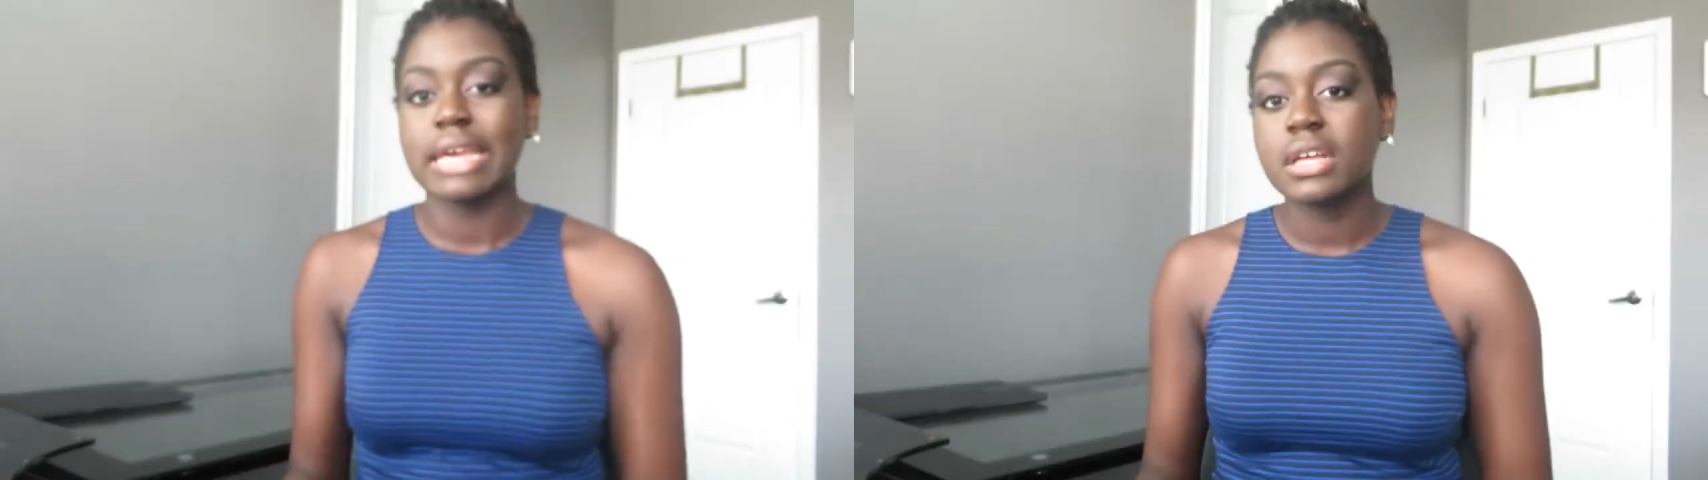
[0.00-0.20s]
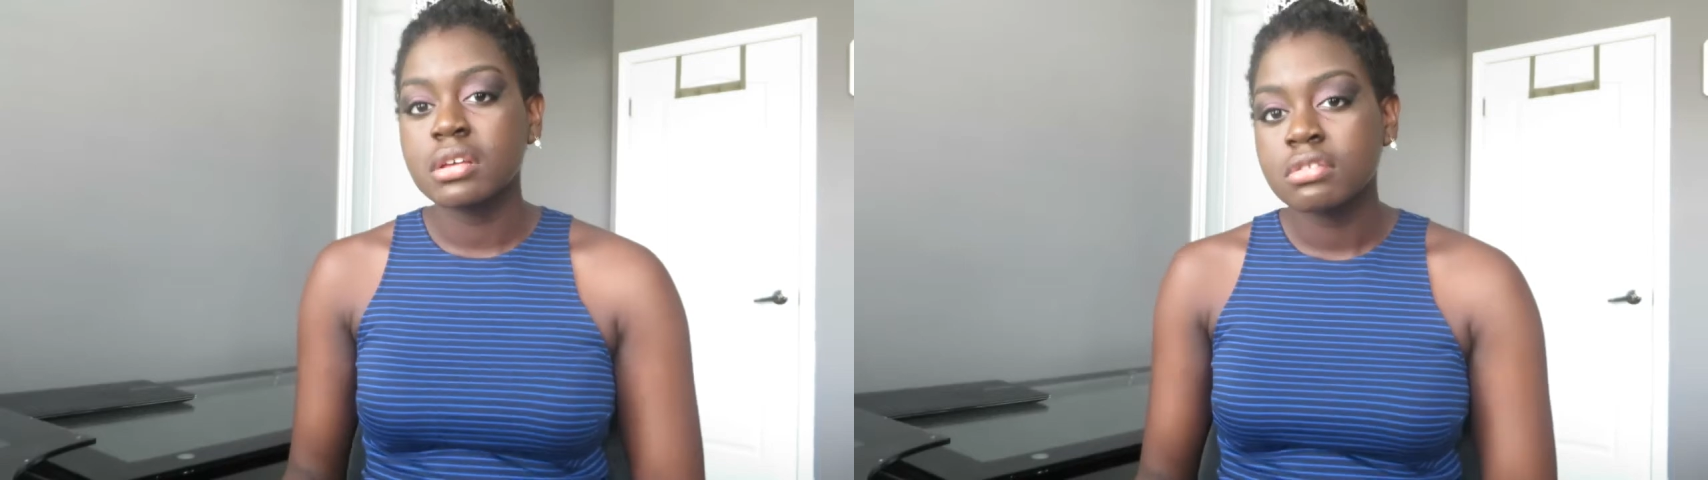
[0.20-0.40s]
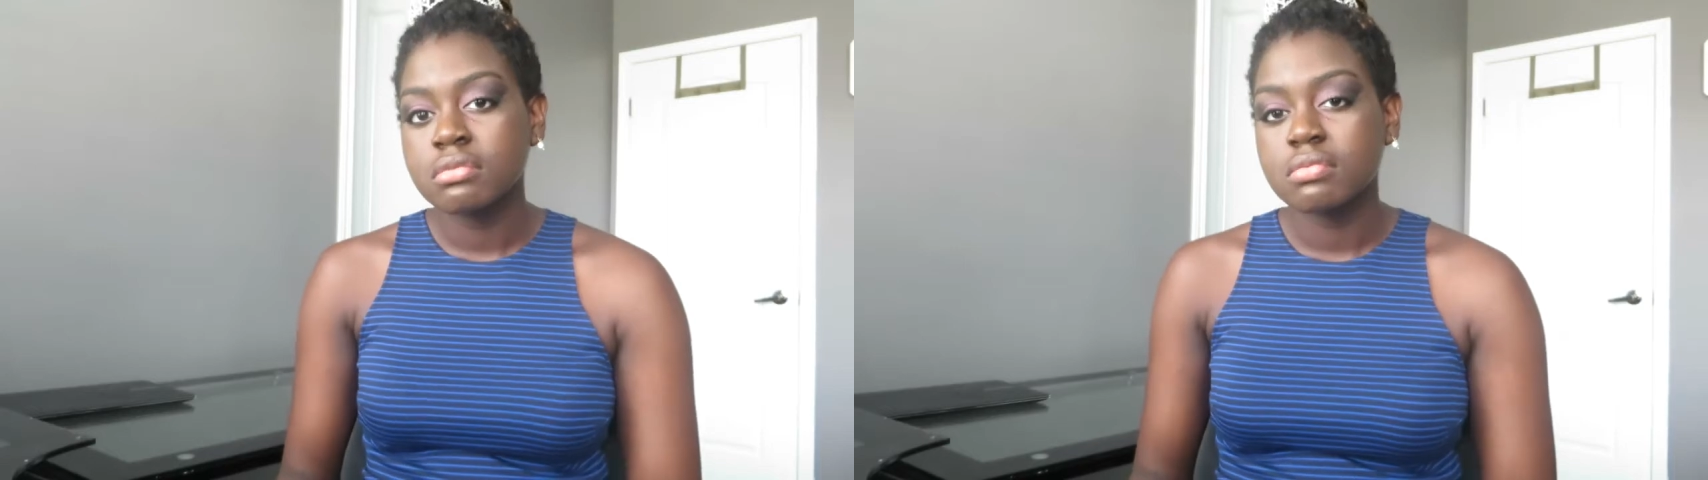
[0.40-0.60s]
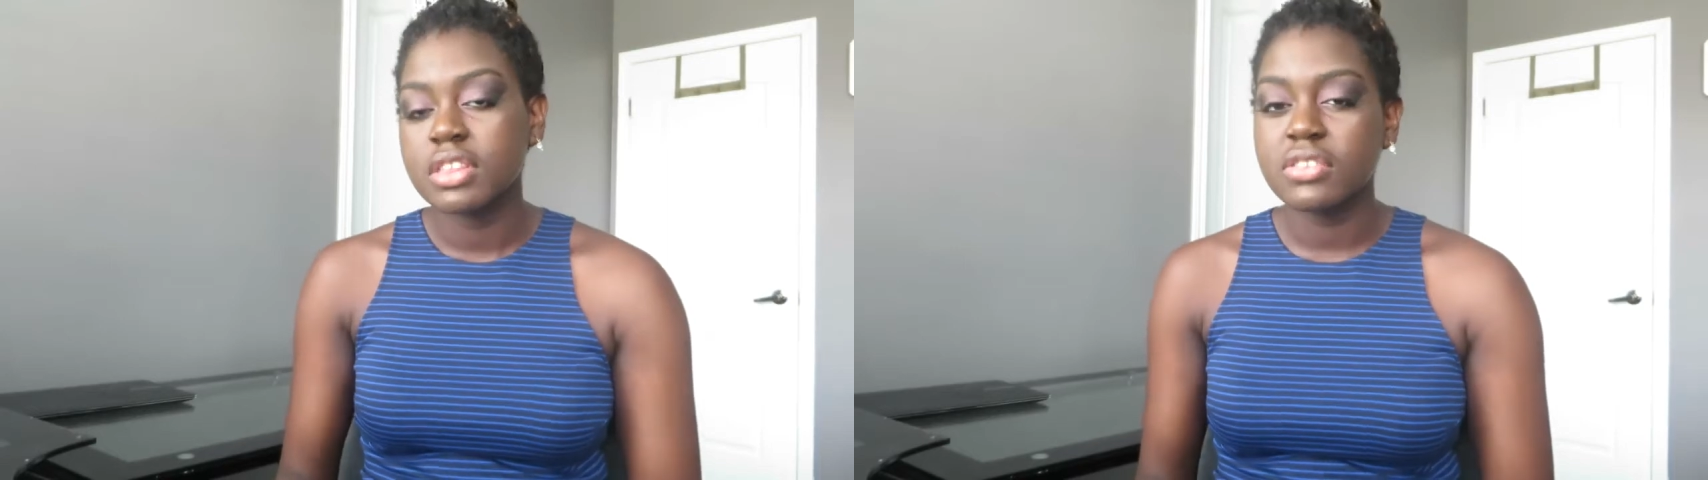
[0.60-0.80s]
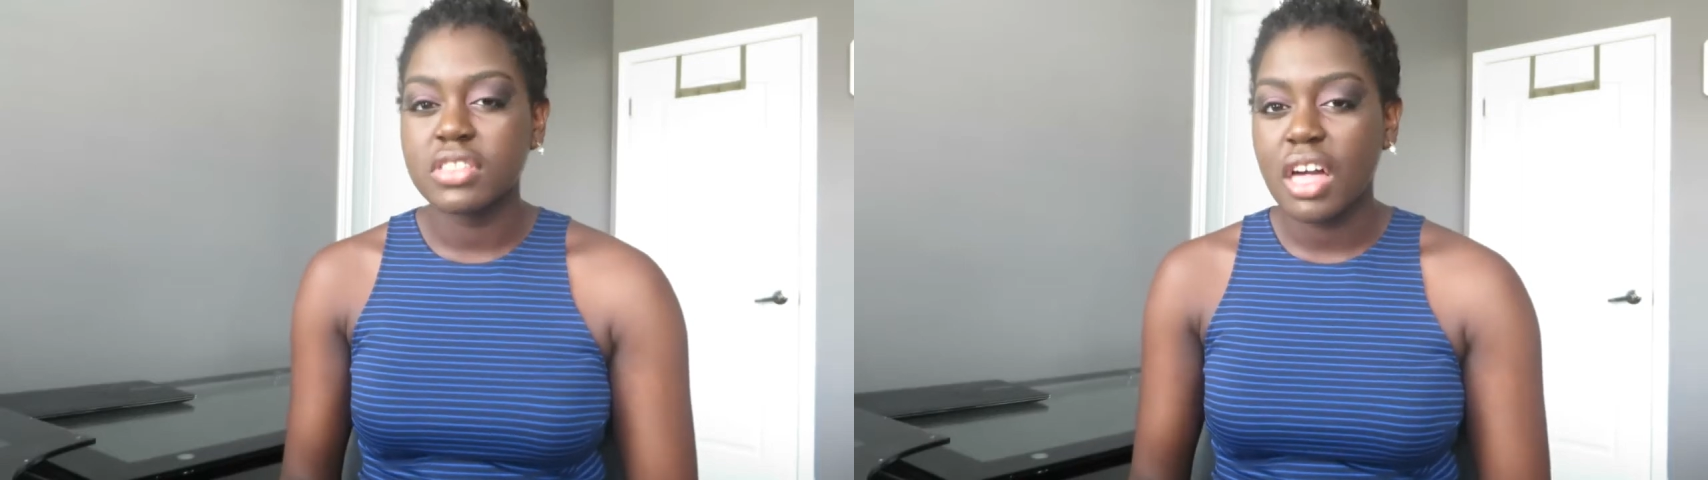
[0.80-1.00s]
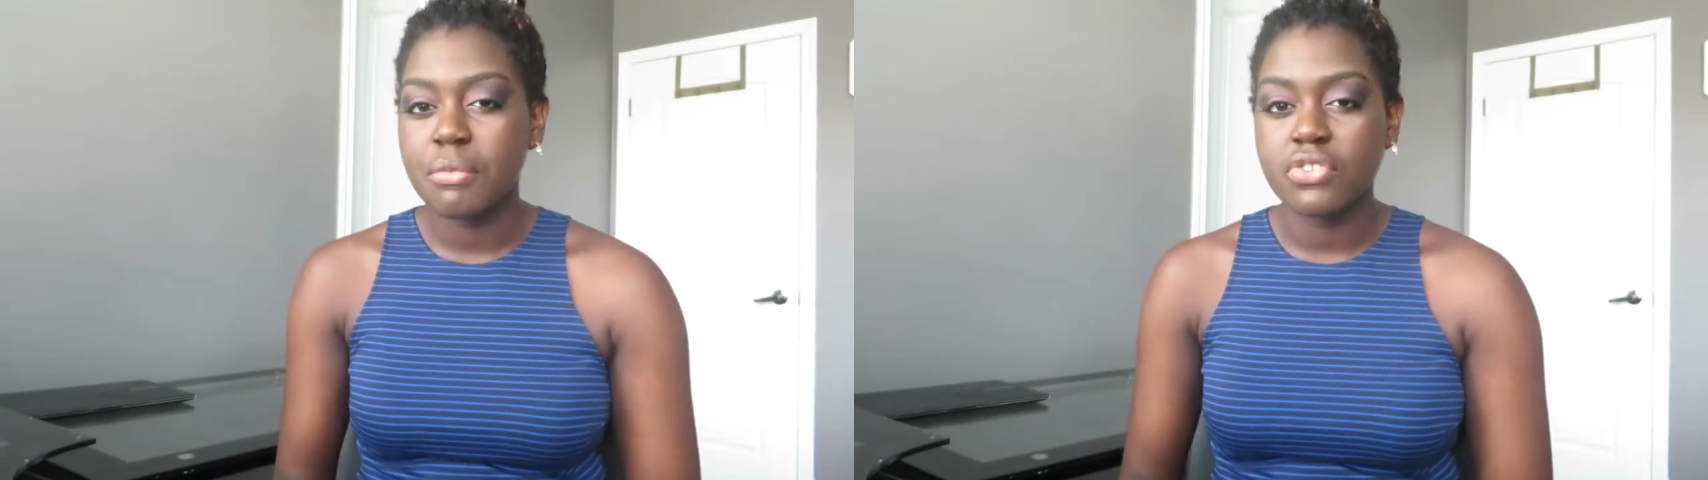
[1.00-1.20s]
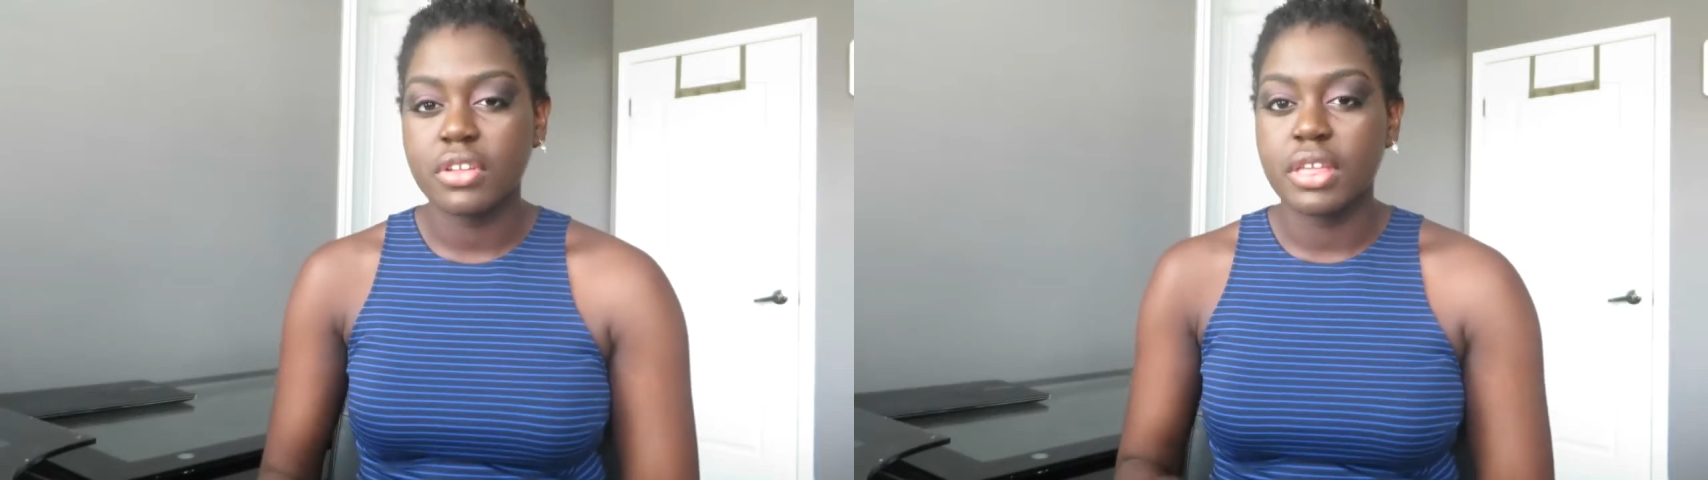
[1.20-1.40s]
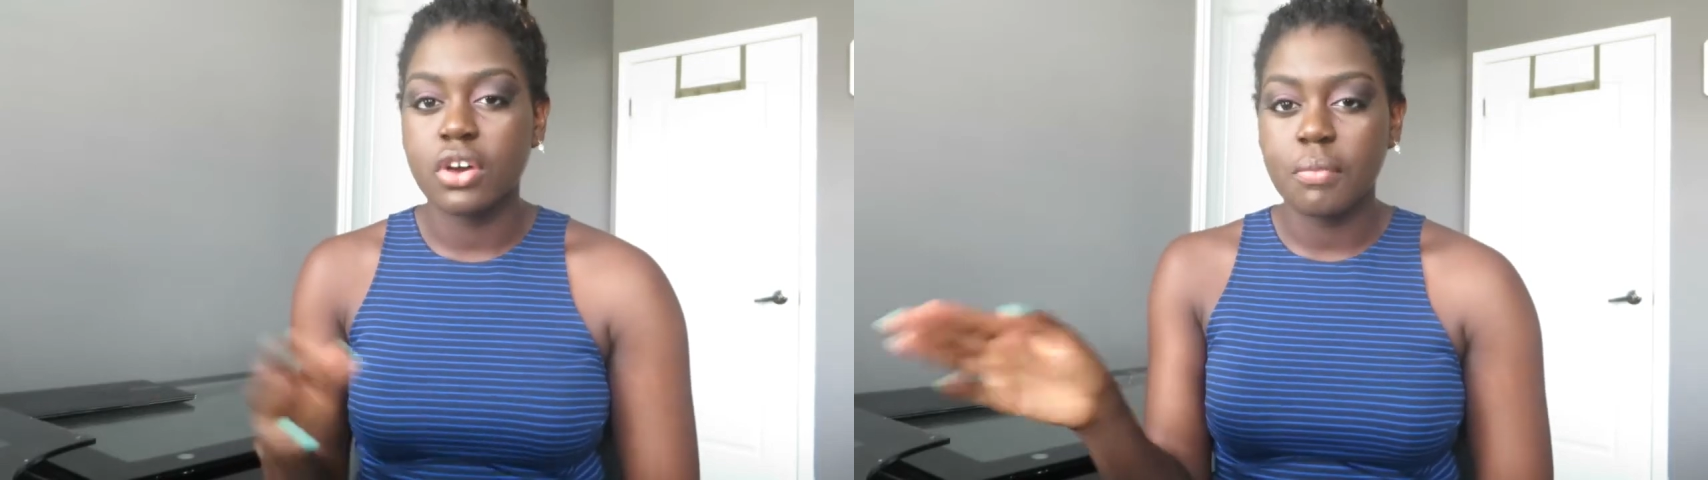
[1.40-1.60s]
like, this is not Musical.ly.